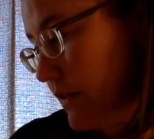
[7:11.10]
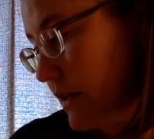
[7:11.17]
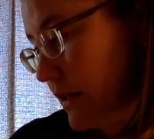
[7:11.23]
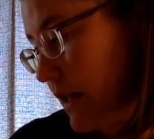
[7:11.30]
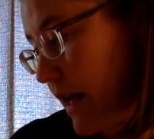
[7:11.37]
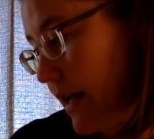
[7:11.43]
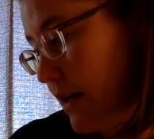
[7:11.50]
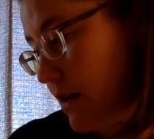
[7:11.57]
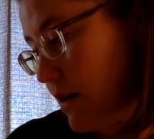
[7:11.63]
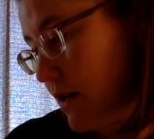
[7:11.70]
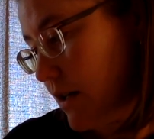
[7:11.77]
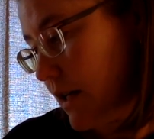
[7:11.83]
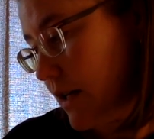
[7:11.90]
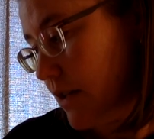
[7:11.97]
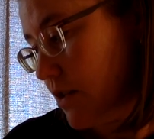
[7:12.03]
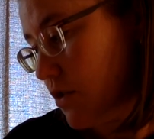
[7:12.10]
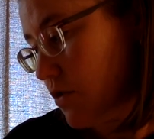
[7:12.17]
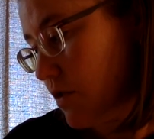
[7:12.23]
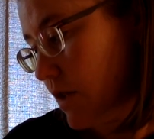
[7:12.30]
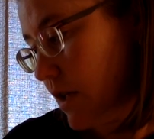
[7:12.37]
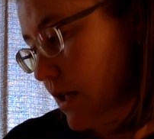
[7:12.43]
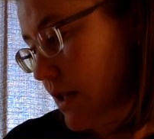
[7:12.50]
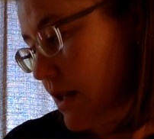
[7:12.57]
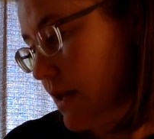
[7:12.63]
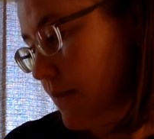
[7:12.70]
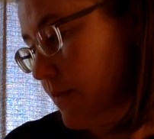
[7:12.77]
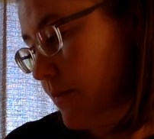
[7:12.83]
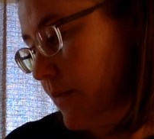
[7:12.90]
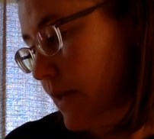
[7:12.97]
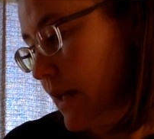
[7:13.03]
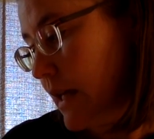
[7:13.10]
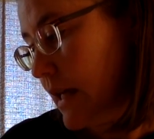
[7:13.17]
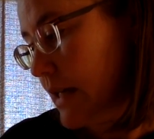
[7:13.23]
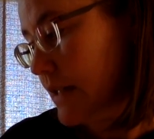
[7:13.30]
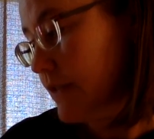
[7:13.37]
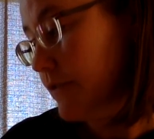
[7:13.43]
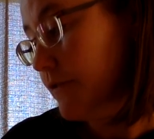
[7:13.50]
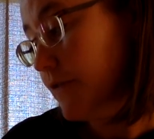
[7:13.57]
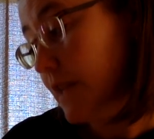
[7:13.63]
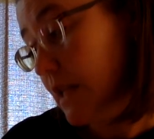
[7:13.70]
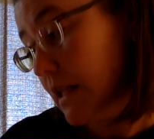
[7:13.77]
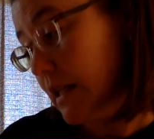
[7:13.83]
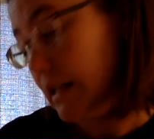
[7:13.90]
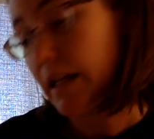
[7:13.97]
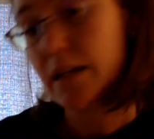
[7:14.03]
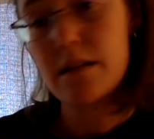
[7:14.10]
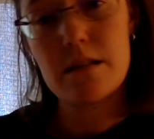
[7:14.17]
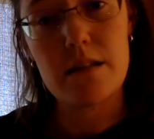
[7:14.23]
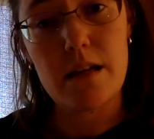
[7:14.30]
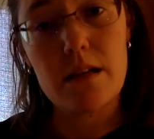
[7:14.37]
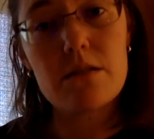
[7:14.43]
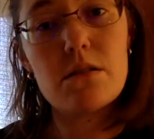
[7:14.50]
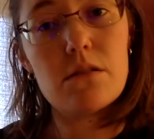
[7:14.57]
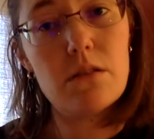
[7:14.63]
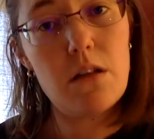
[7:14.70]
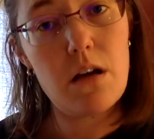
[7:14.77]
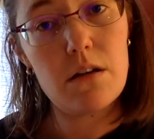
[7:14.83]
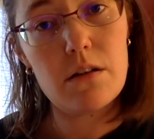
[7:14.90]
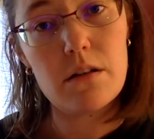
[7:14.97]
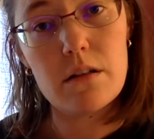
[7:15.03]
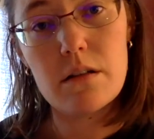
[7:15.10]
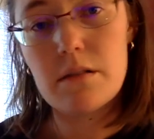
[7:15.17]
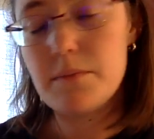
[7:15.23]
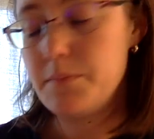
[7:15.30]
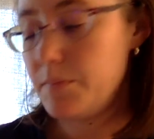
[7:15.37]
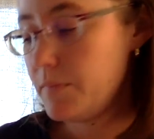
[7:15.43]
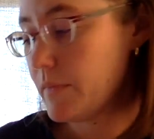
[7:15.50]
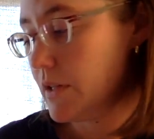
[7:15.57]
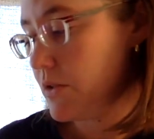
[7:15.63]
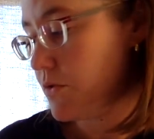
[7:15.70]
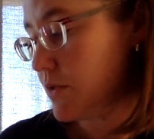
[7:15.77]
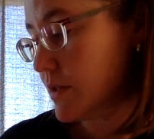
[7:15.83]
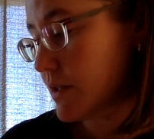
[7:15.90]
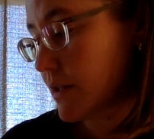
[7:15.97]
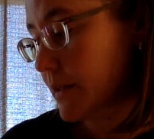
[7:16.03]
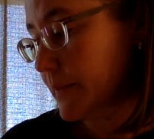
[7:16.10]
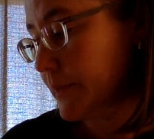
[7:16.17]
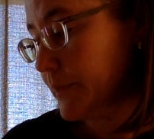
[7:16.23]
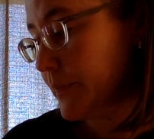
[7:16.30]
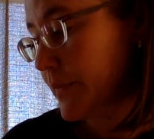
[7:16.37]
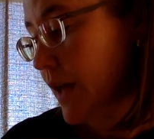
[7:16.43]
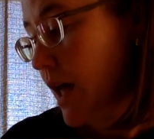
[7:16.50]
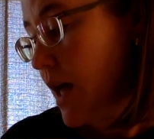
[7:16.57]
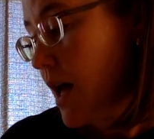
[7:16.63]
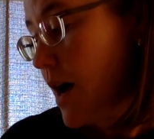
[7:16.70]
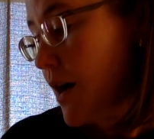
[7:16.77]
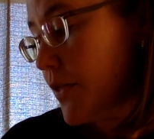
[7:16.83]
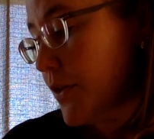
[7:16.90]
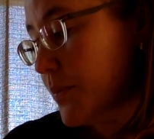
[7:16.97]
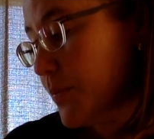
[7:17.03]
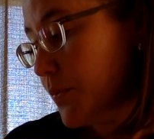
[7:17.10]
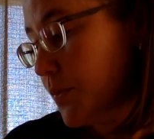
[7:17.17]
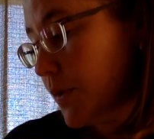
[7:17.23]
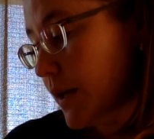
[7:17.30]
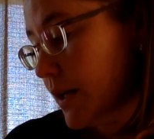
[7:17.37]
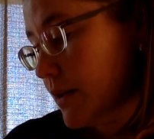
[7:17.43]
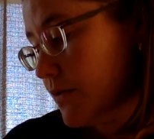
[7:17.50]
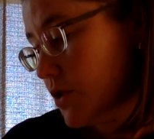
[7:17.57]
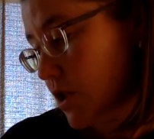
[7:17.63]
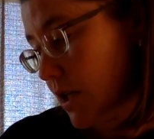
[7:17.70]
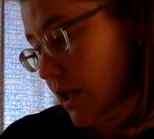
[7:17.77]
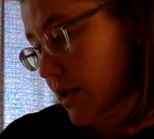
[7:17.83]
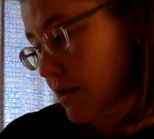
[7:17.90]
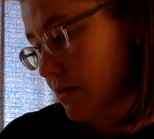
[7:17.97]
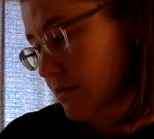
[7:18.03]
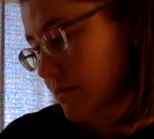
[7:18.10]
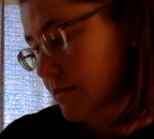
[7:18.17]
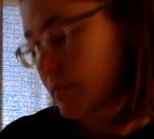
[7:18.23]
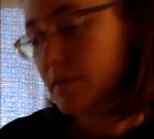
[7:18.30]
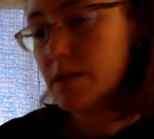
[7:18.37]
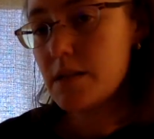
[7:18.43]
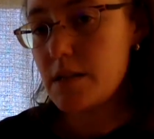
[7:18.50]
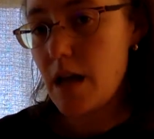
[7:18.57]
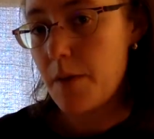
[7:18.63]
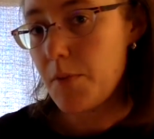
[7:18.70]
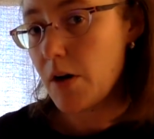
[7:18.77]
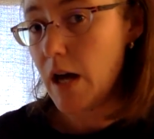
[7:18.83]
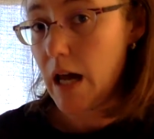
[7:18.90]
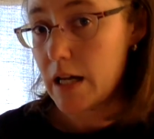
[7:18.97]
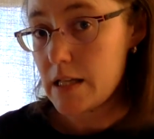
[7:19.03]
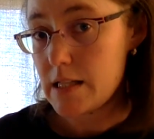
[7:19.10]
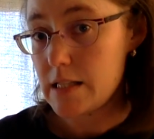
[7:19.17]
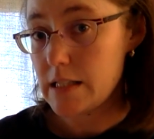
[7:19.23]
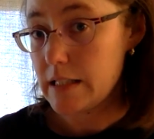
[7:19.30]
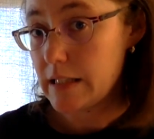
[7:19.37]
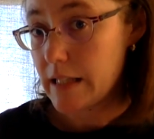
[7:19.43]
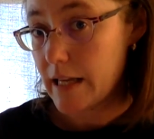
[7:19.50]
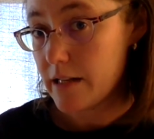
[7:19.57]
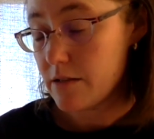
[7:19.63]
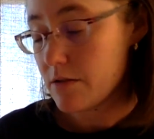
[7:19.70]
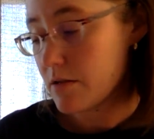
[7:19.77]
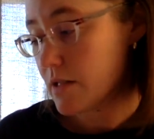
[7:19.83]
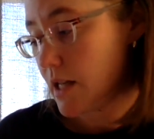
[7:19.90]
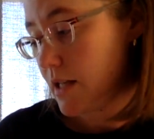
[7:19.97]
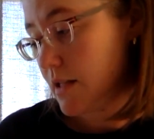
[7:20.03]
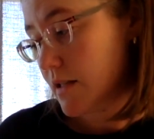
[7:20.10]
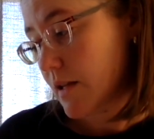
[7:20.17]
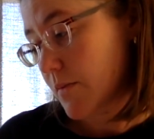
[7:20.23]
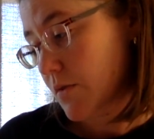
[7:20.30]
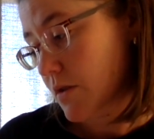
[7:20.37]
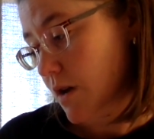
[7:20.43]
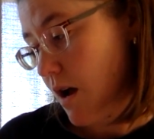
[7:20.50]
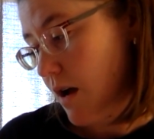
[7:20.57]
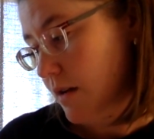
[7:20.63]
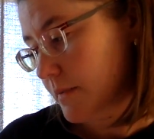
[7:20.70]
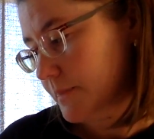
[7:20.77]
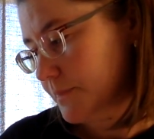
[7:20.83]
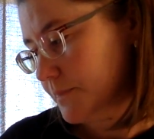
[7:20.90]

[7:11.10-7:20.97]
a light on and trick them into feeling like the days are longer. Interesting. The breed of chicken, some are excellent layers and some are not.